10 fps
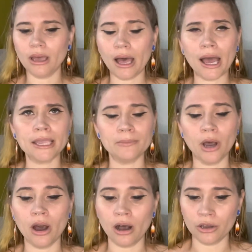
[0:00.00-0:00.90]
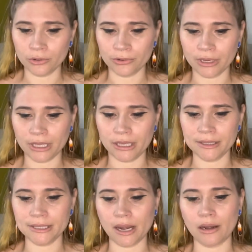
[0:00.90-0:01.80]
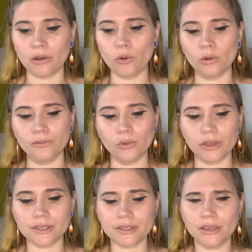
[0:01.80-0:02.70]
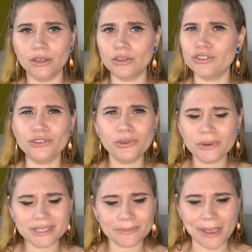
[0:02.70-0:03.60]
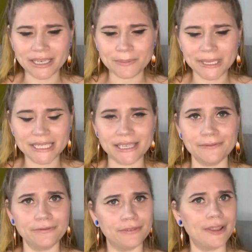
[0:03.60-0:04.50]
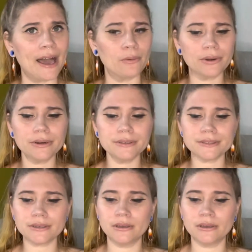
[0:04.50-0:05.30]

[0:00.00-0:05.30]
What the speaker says: "I am hungry," he said in a cold voice. "Do you expect me to eat flowers?"